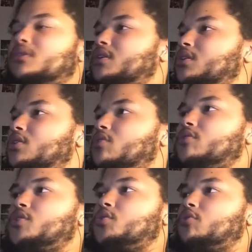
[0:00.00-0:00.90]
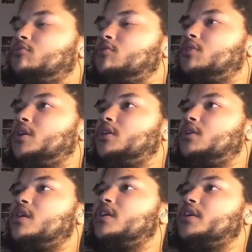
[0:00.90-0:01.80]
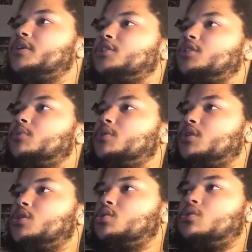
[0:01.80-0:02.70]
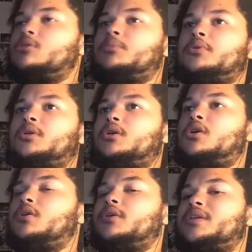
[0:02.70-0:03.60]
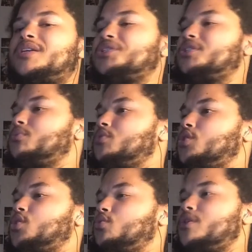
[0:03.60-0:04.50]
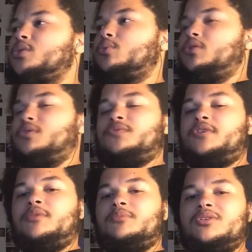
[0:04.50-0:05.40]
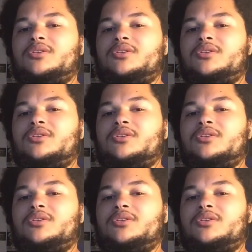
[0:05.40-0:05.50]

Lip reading: Like the Golden Truth, though, like none of that shit was enjoyable. Like all of that shit was cringeworthy, fam.